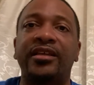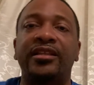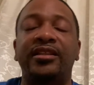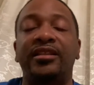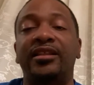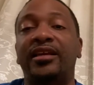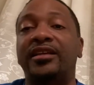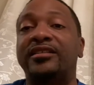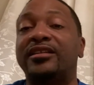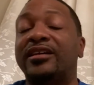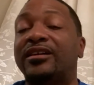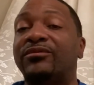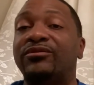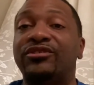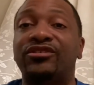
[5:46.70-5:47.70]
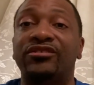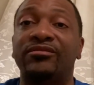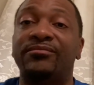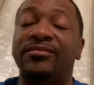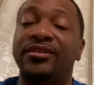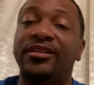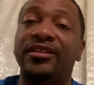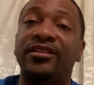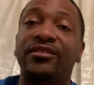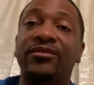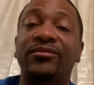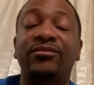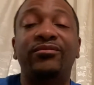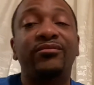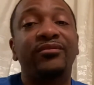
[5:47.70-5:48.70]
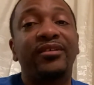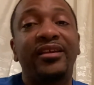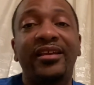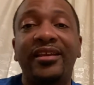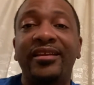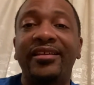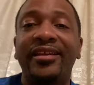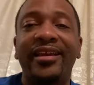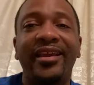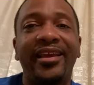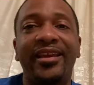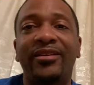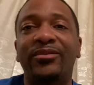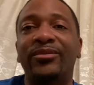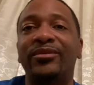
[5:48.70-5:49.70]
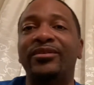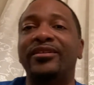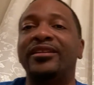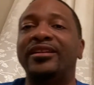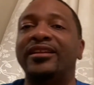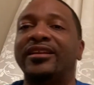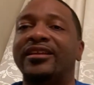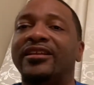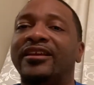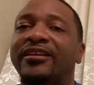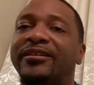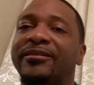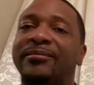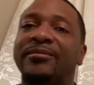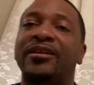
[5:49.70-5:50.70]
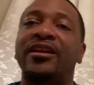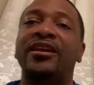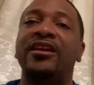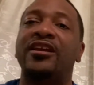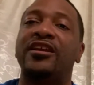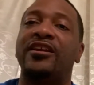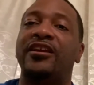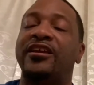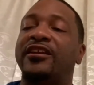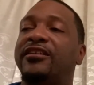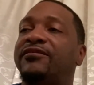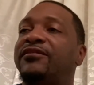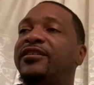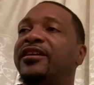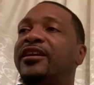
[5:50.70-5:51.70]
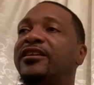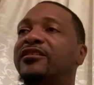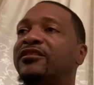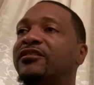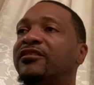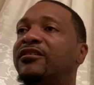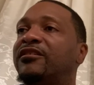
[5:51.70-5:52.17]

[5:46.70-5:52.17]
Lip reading: That's how it should be. Don't hate on him. And if he has a